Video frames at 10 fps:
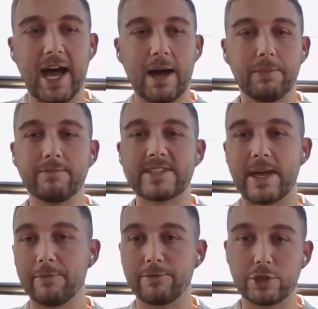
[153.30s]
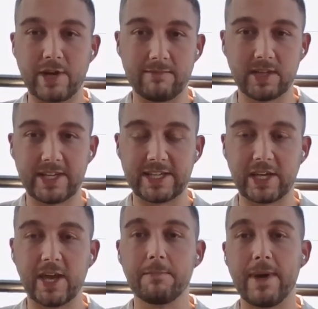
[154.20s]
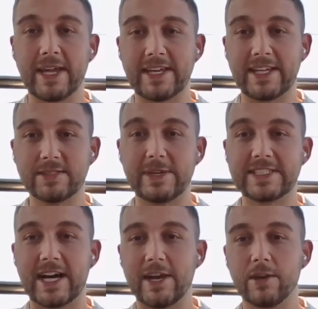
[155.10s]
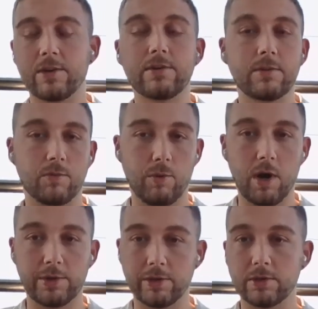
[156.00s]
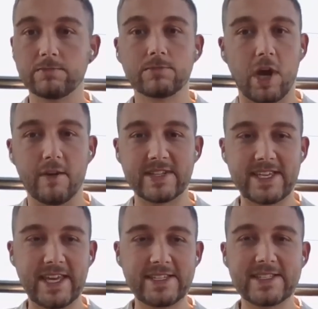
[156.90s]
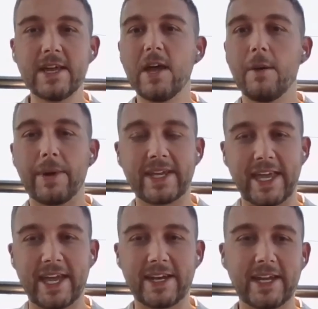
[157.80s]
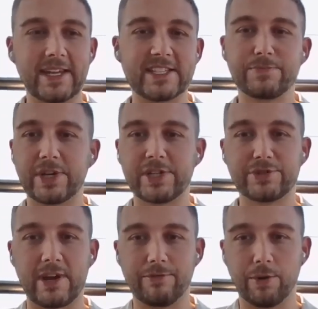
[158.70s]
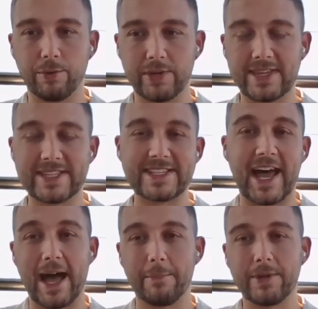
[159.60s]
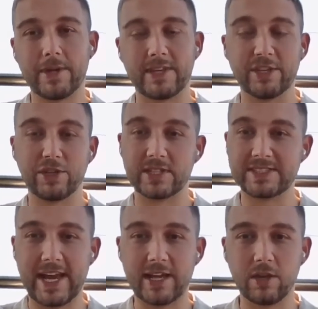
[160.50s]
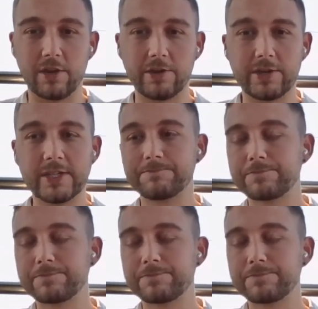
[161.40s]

Um, but for some of you traveling, it may need to be done while you're overseas. But again, it's pretty straightforward. There's an app that you can download